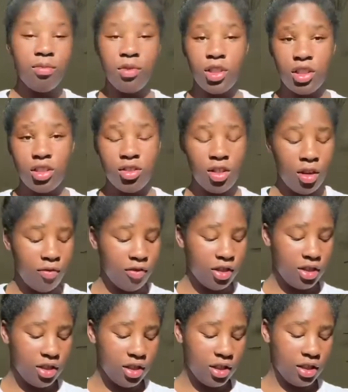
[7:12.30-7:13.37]
Their
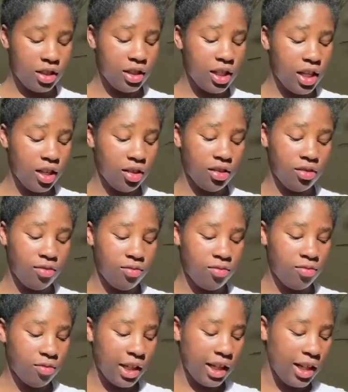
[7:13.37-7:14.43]
service is a 10.
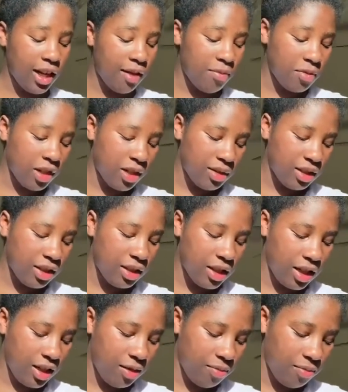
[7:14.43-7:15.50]
They kept me up to
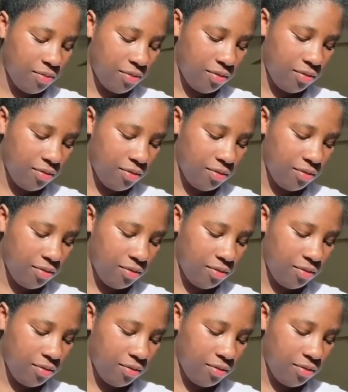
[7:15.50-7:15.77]
date.